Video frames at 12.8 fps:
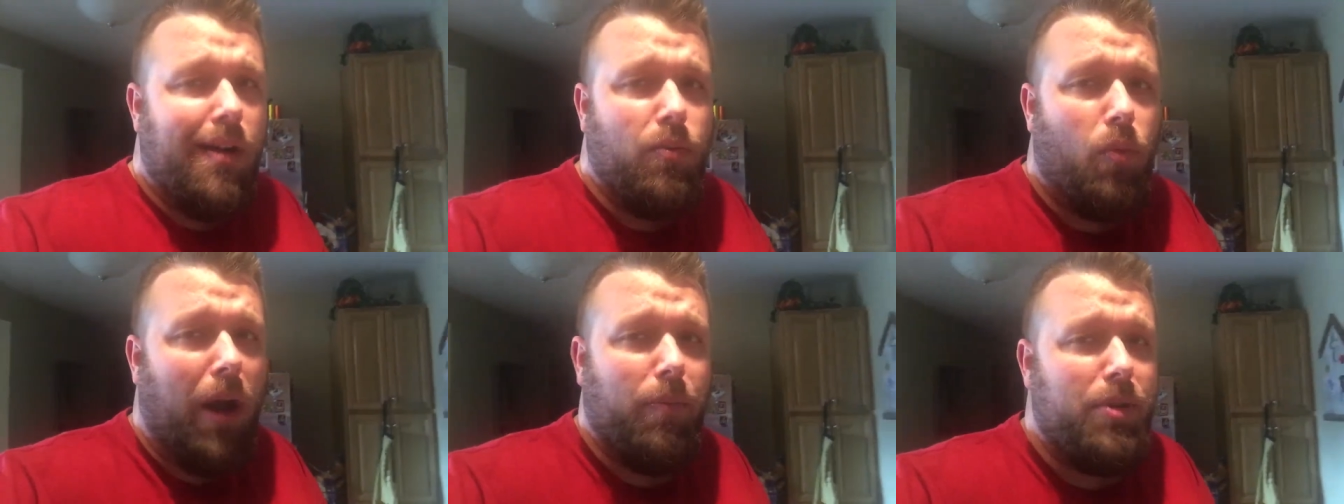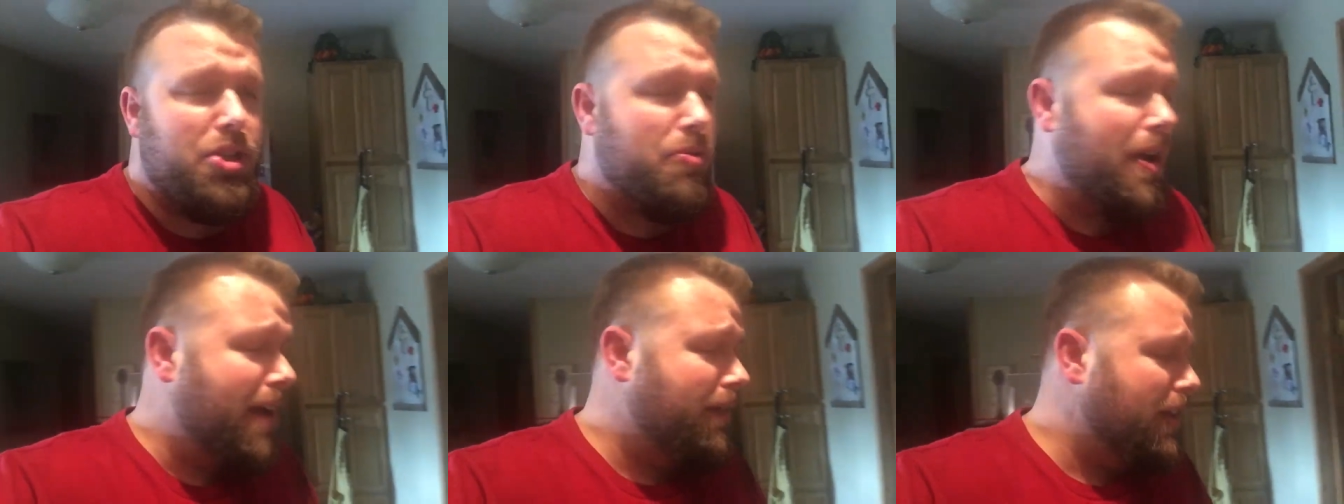Why would
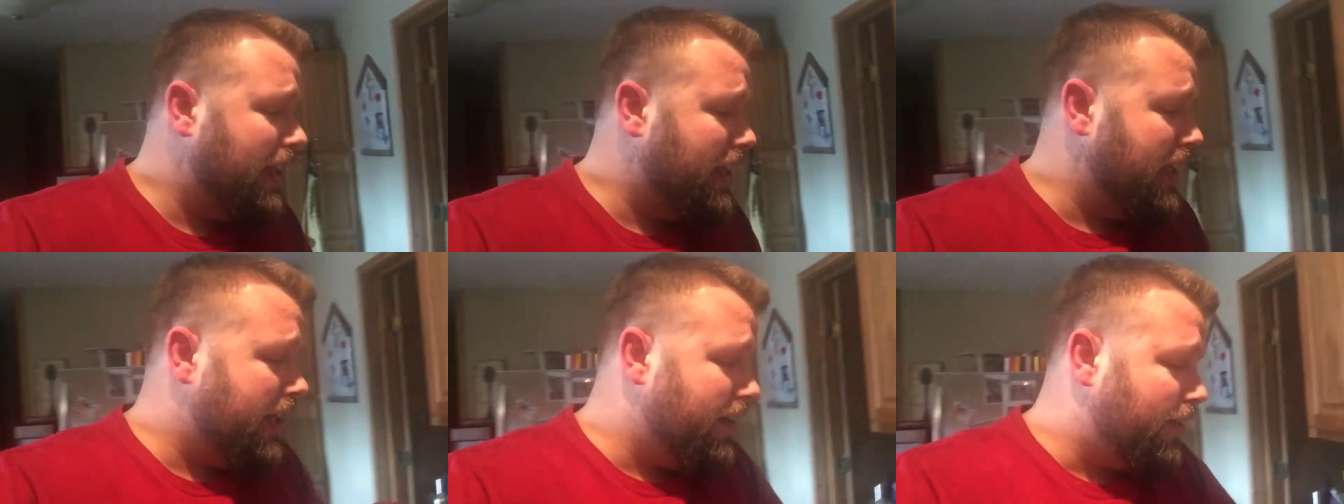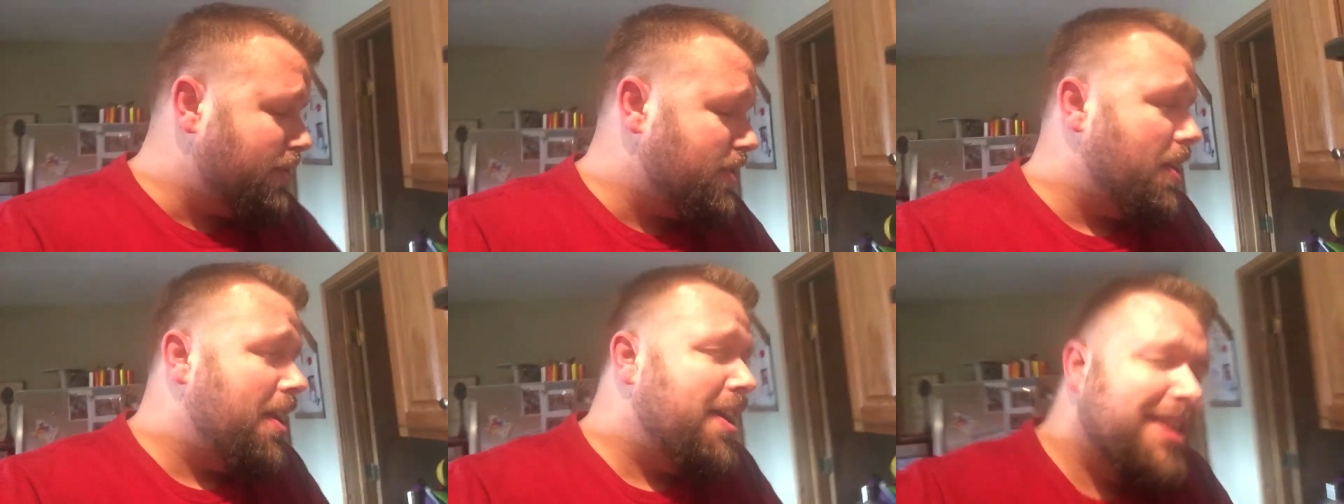you have anything
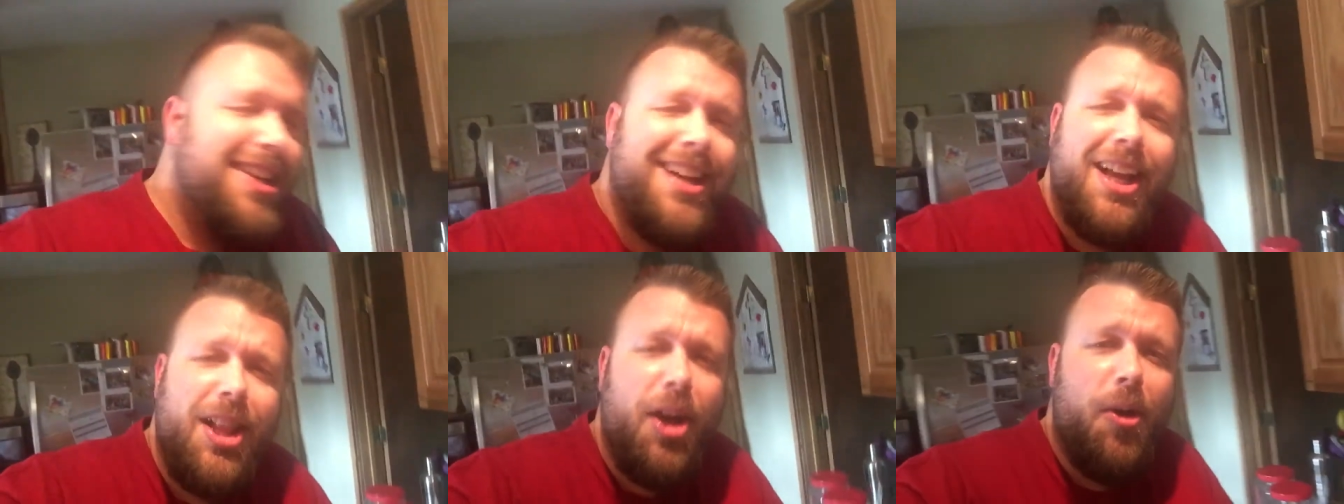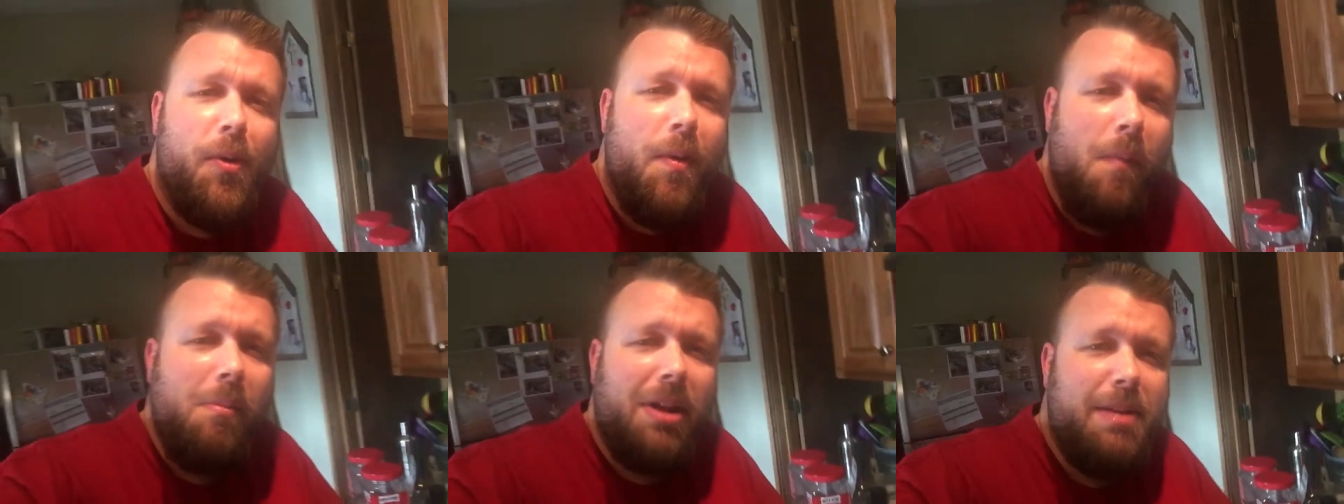else?
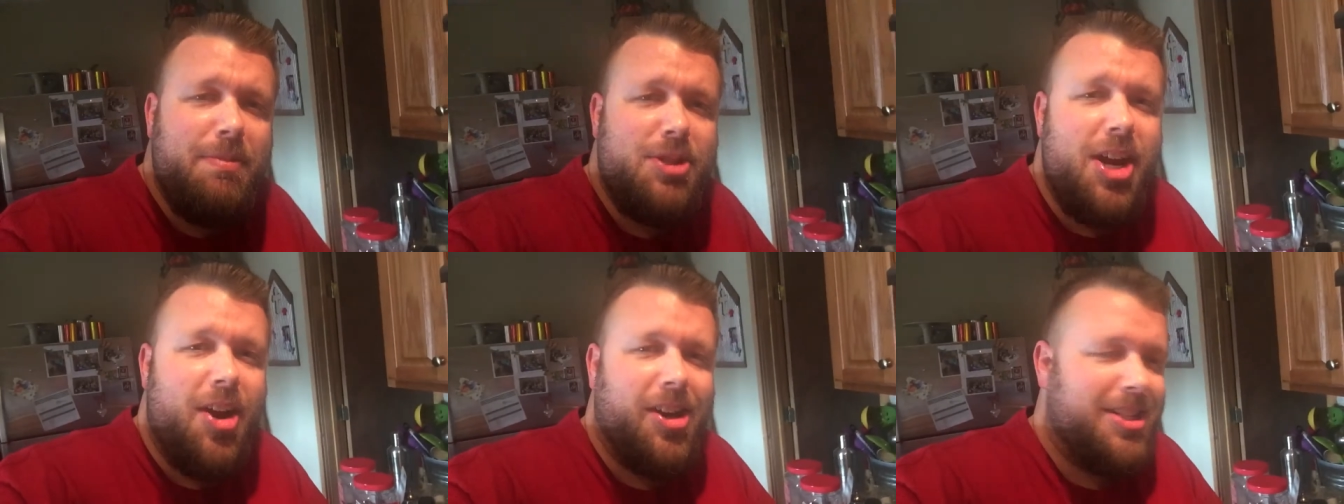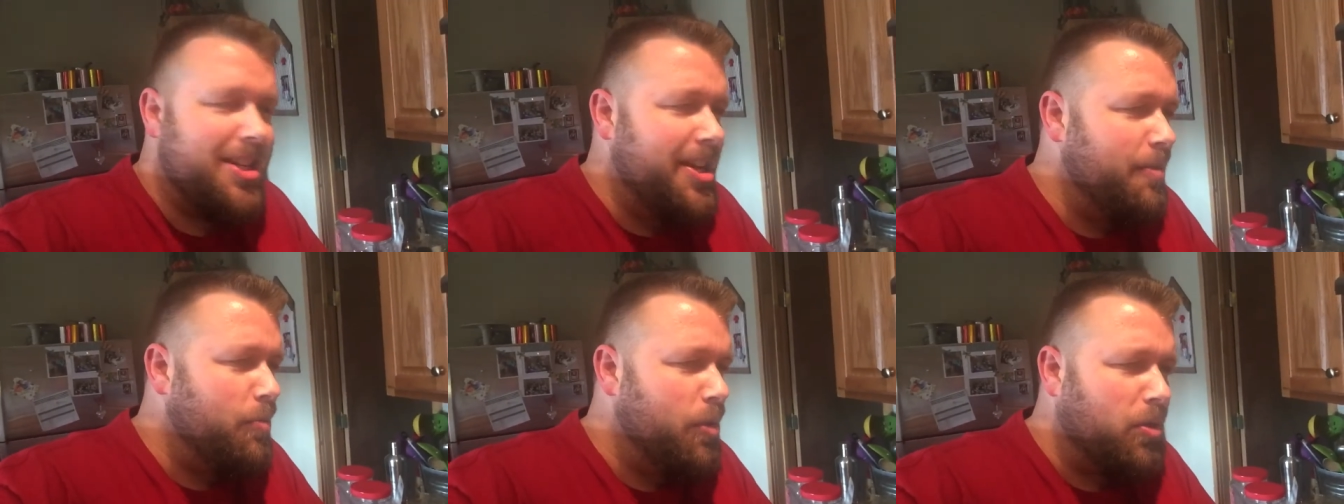Hello, my name is Derek
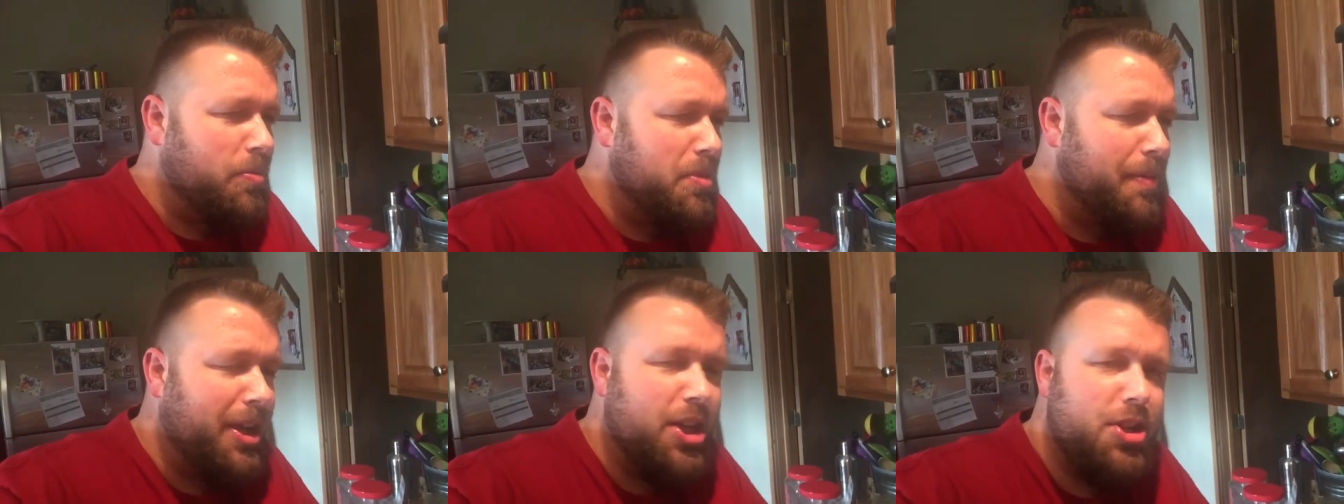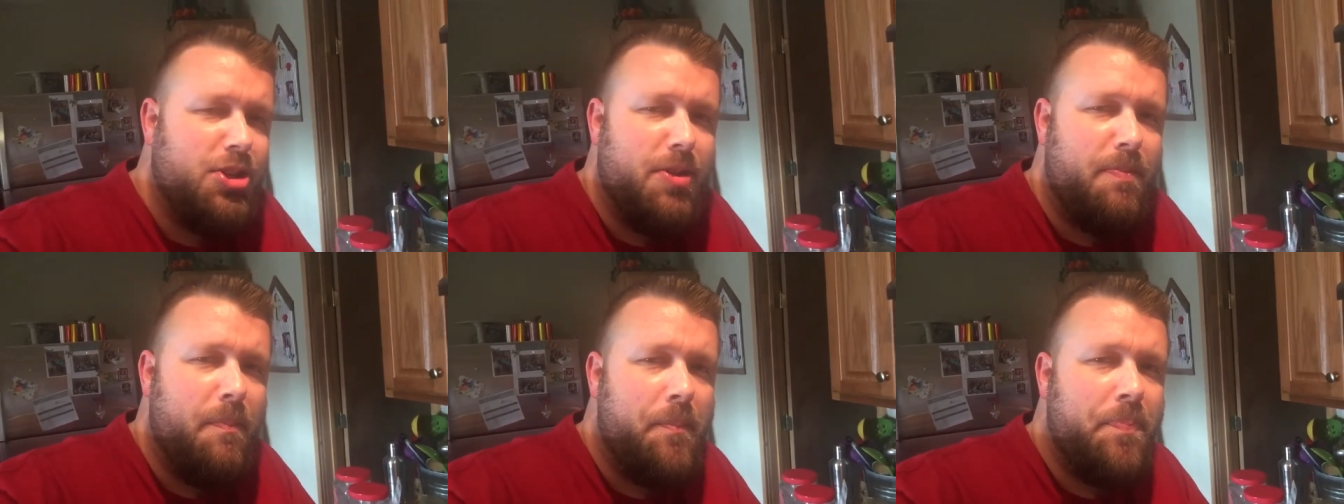Tant. Welcome to my
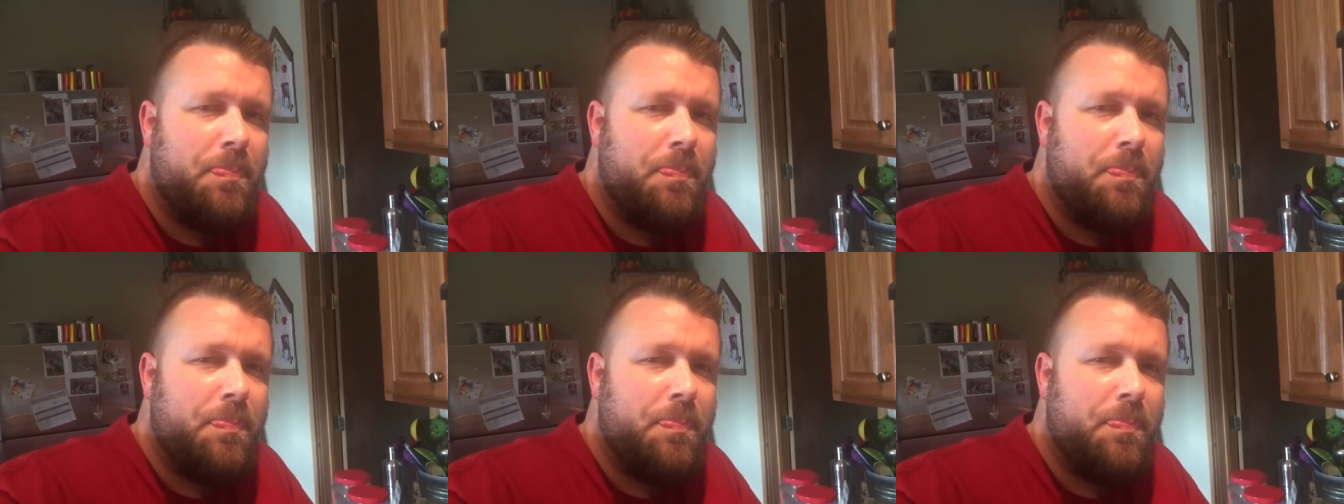kitchen.